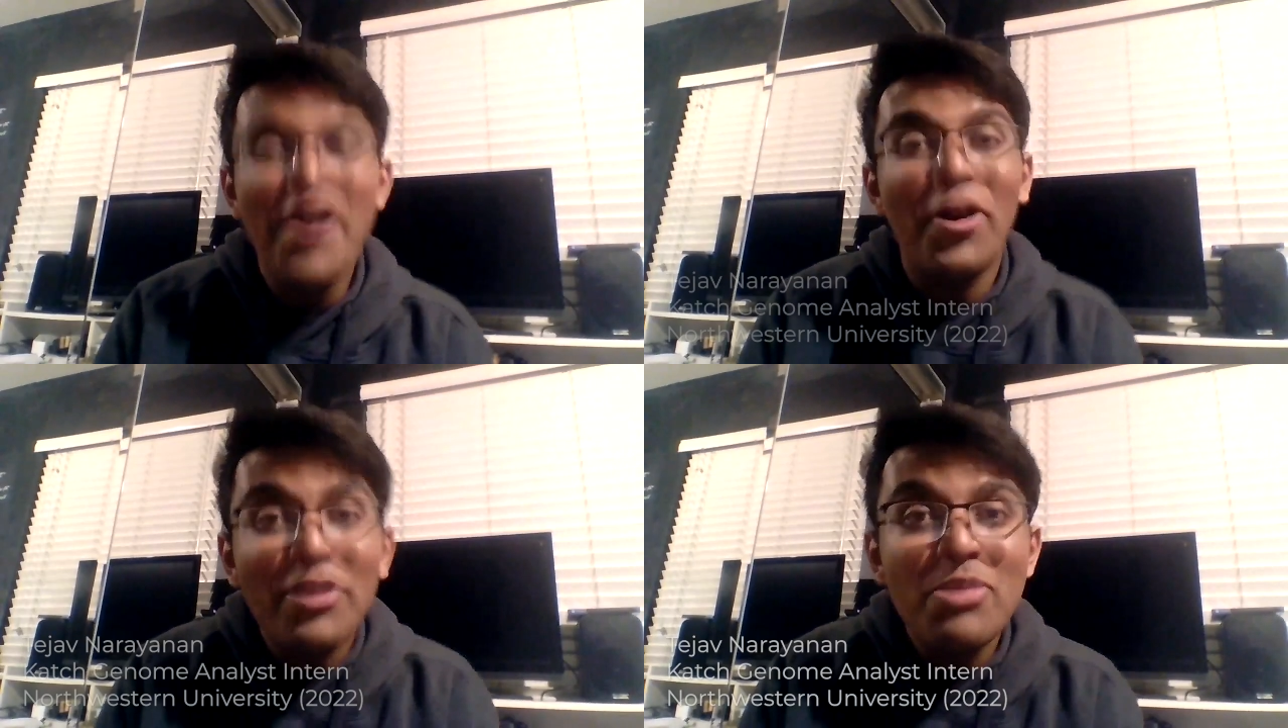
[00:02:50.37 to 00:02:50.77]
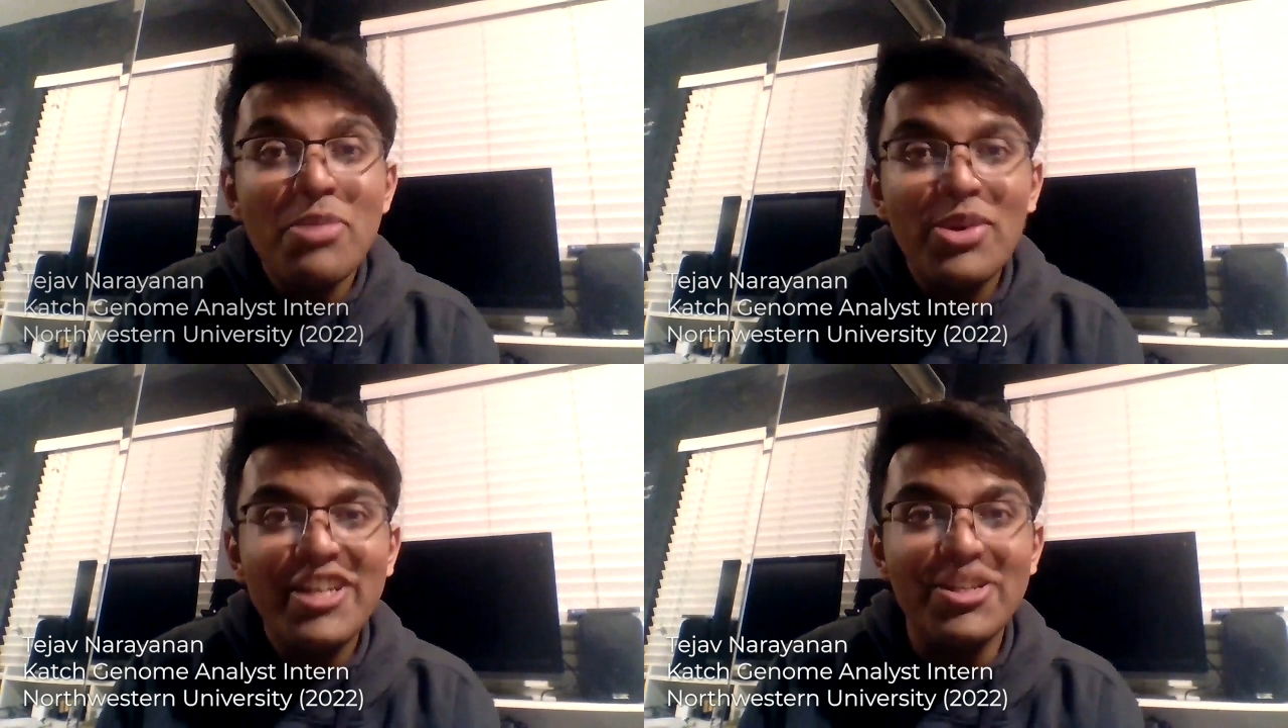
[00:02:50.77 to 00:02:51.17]
Our
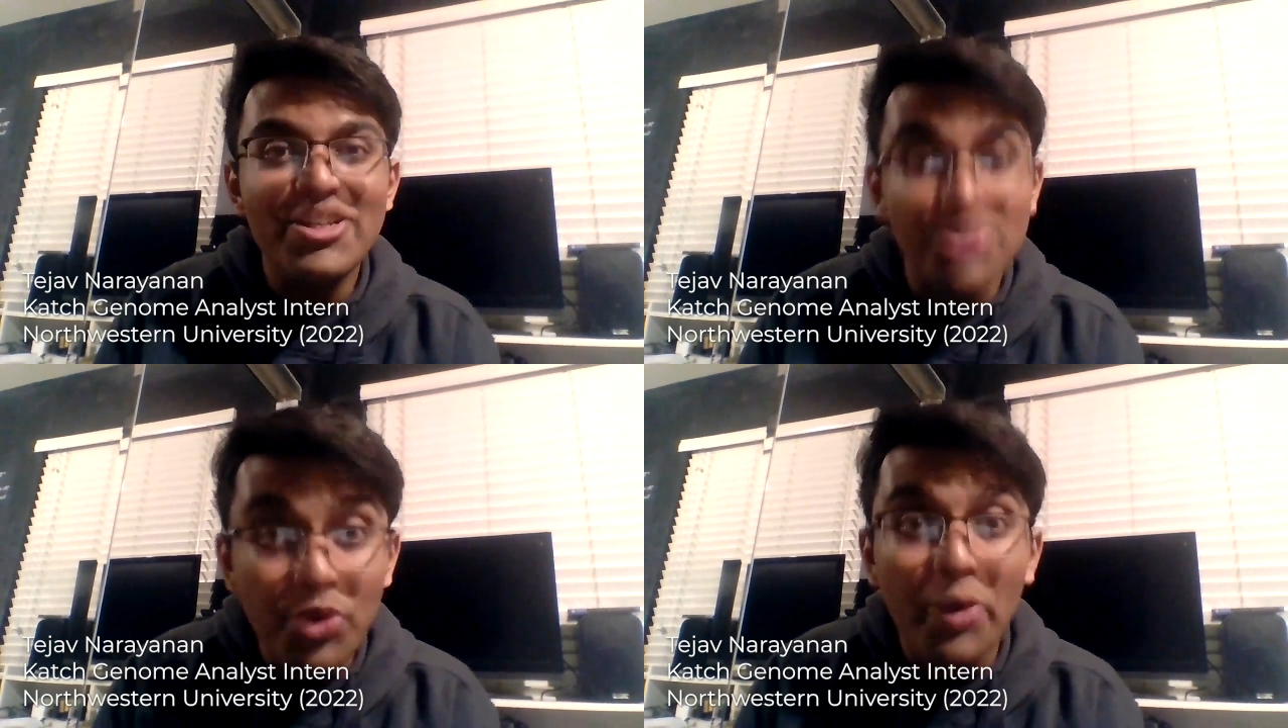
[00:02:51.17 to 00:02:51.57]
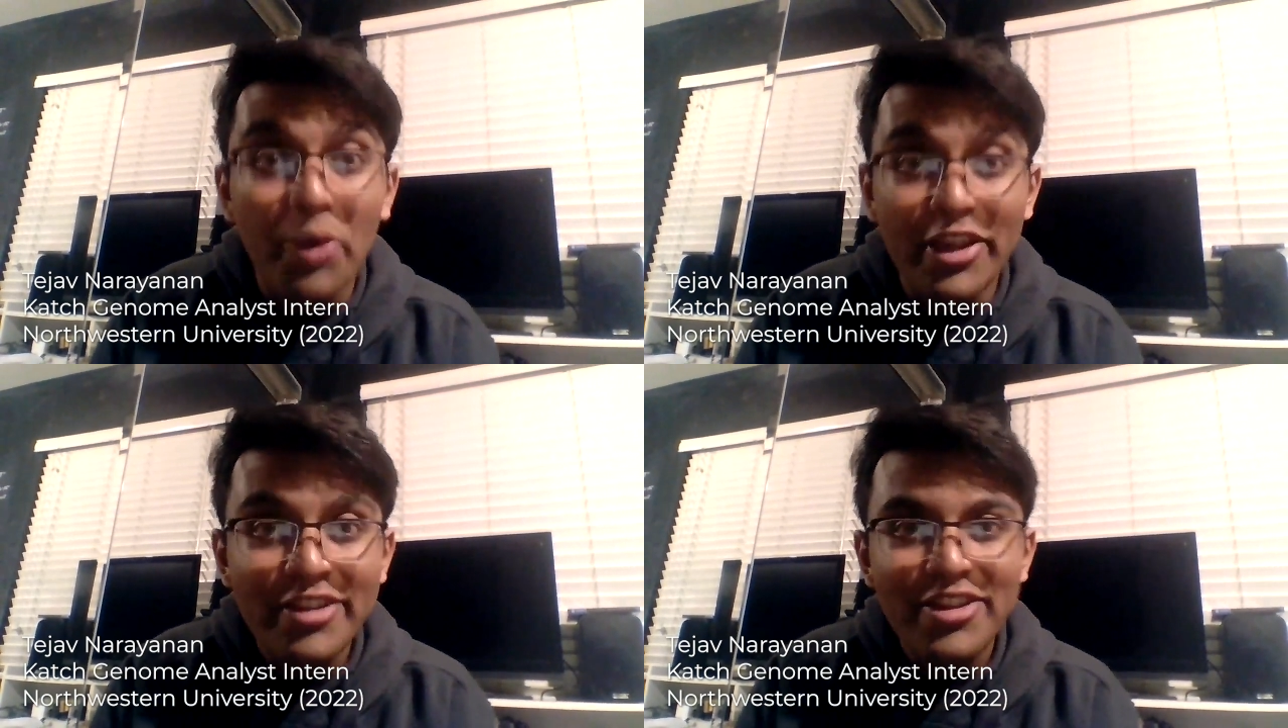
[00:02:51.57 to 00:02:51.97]
community is
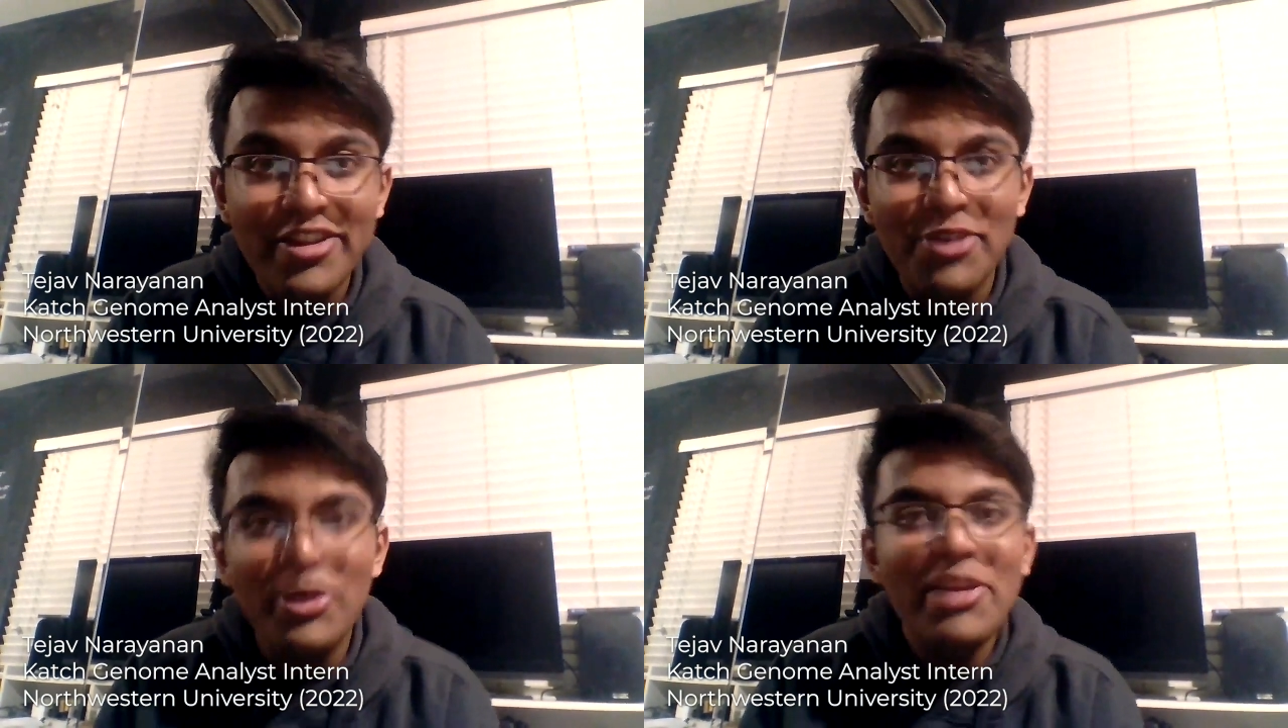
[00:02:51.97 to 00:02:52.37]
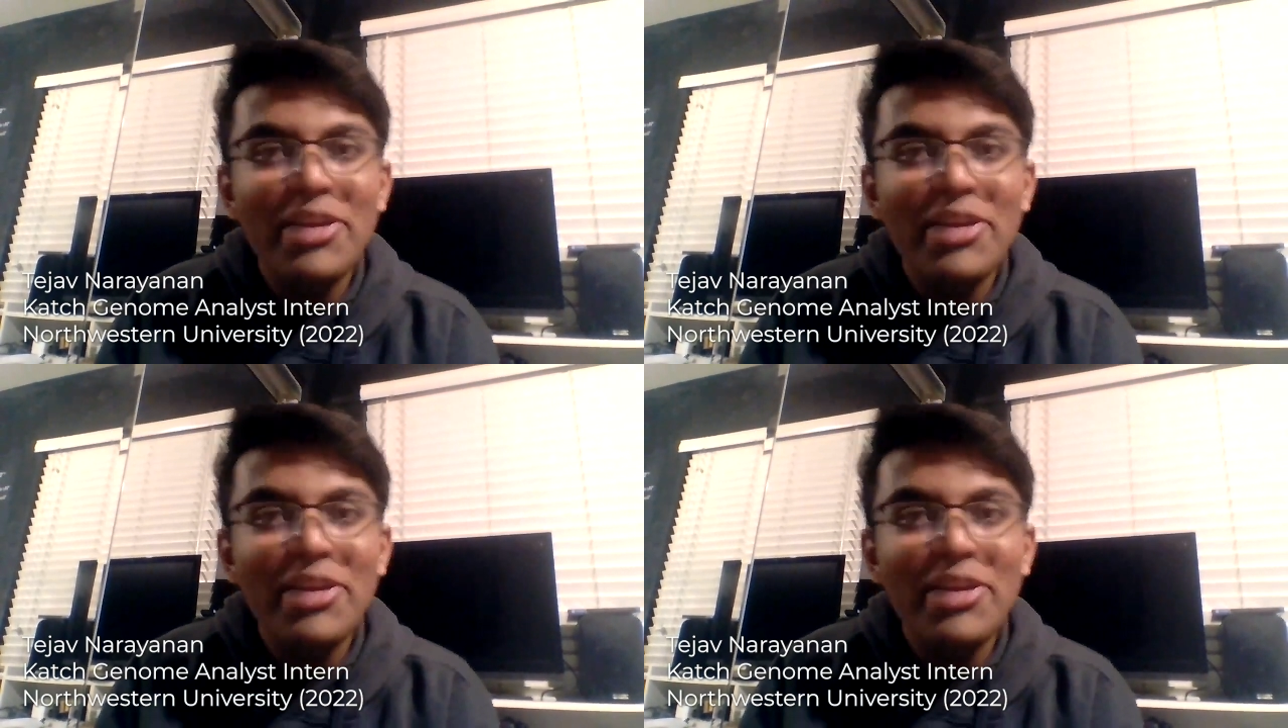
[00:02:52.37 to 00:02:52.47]
growing. We need